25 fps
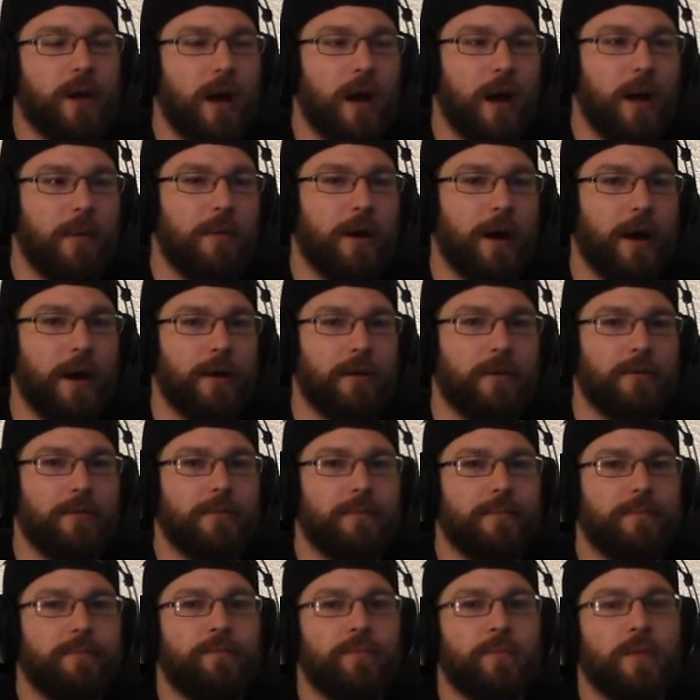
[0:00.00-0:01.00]
I might.
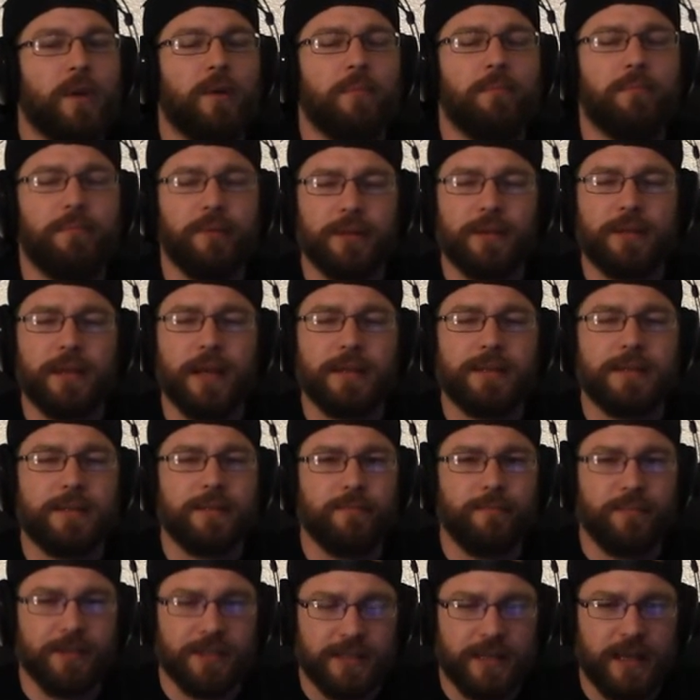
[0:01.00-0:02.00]
But
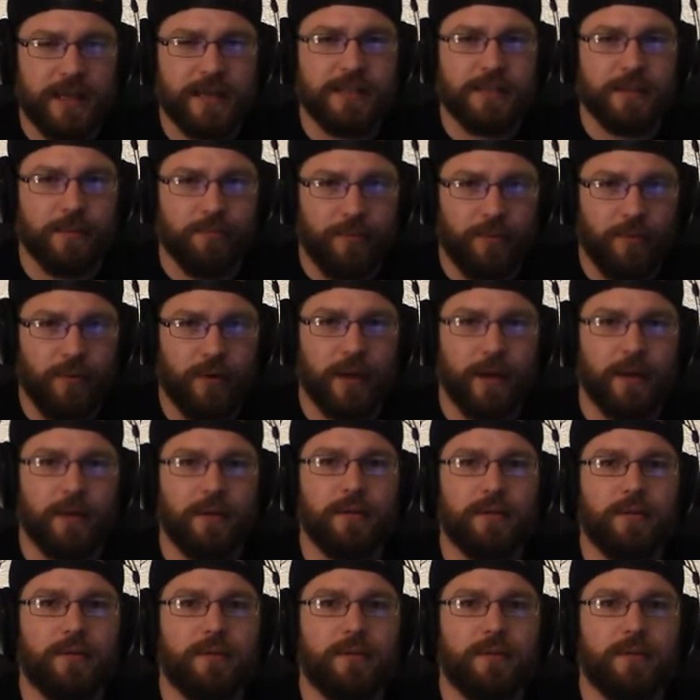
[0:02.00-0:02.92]
that's besides the point.